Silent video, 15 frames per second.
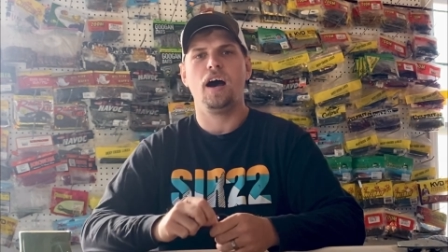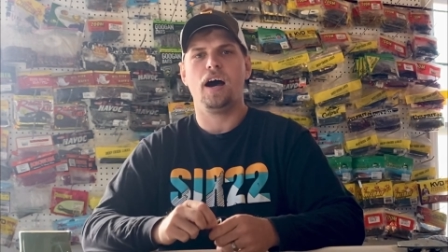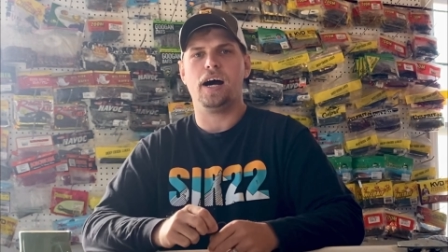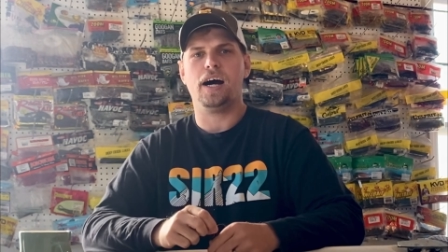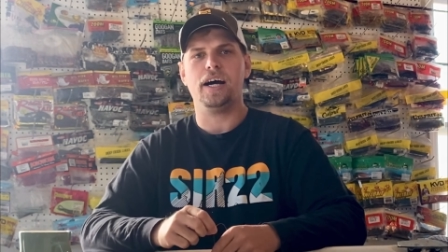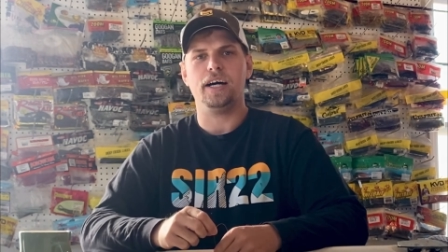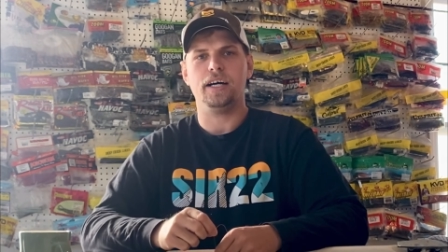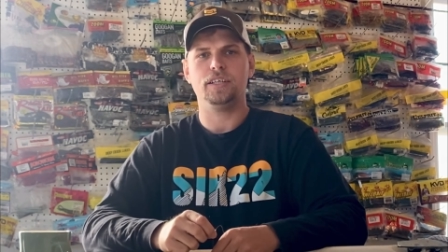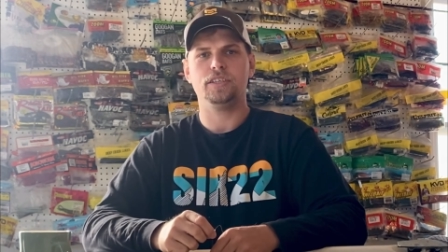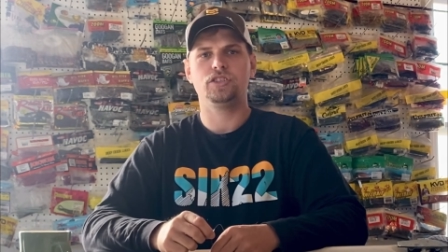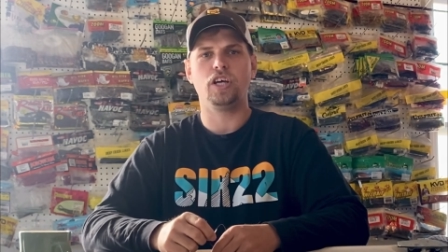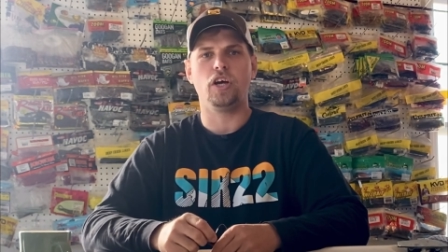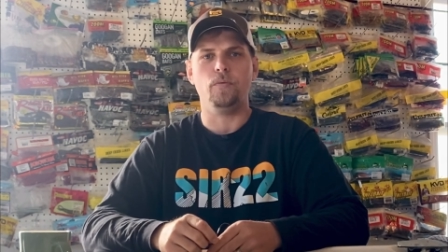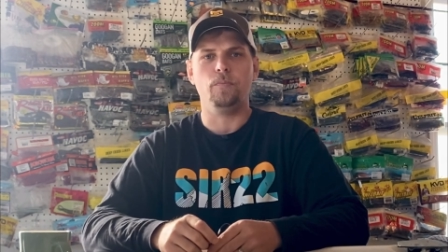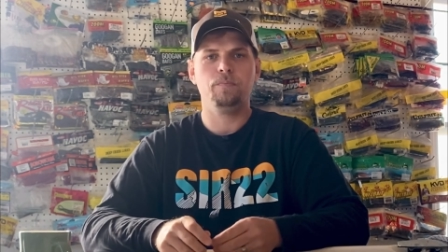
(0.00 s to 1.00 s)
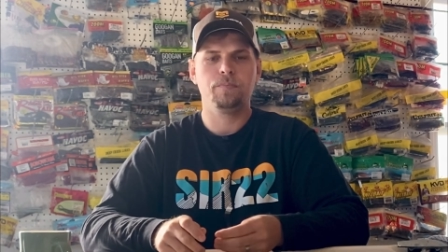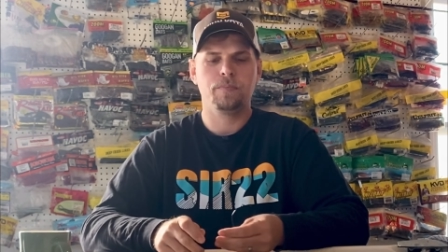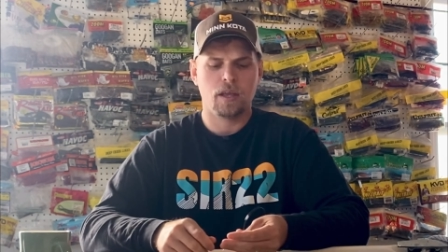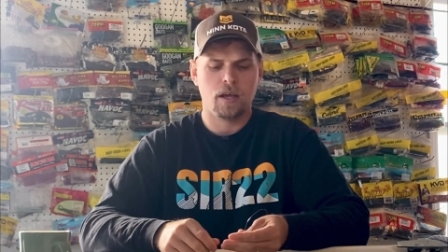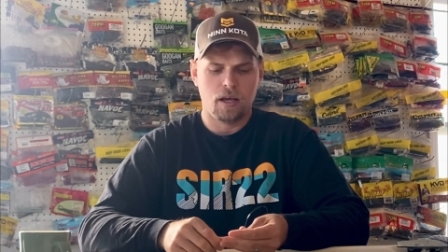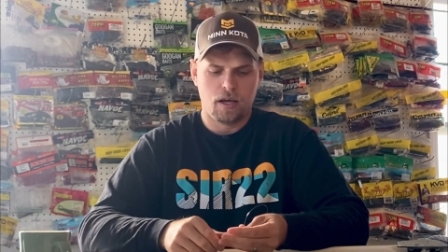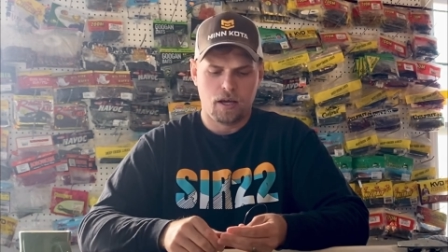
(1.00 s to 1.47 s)
Uh, so
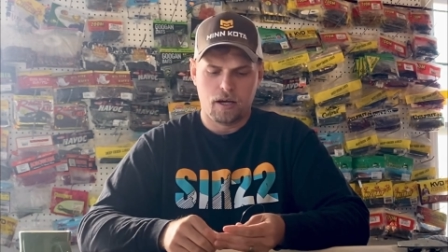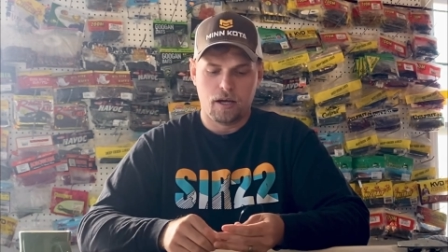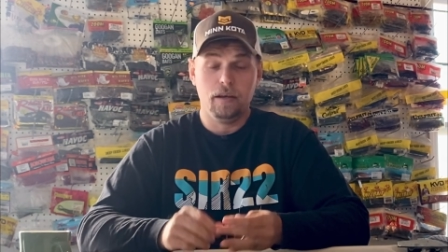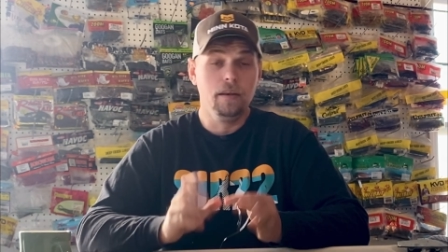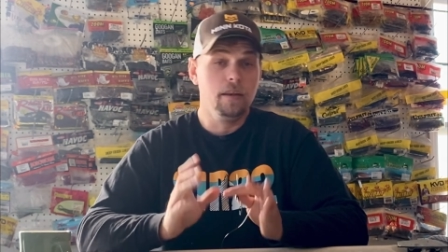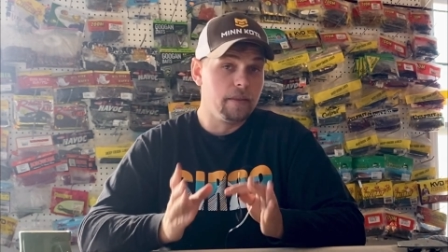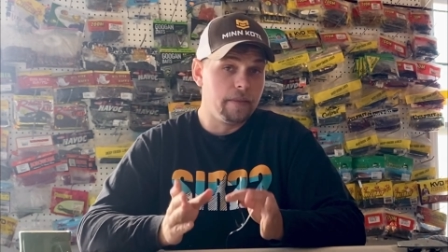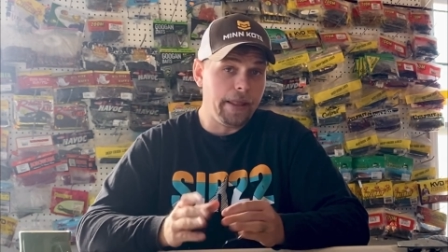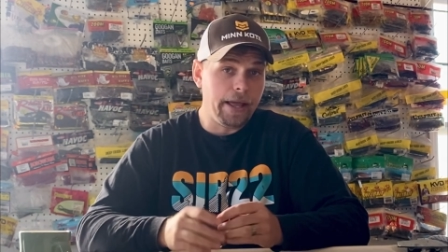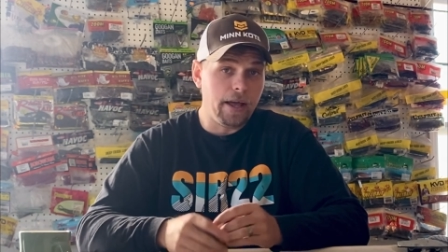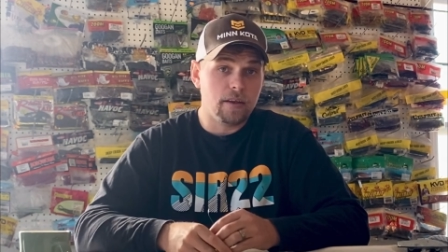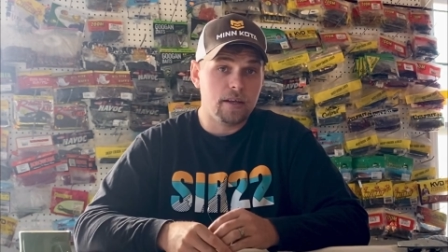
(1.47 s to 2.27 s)
now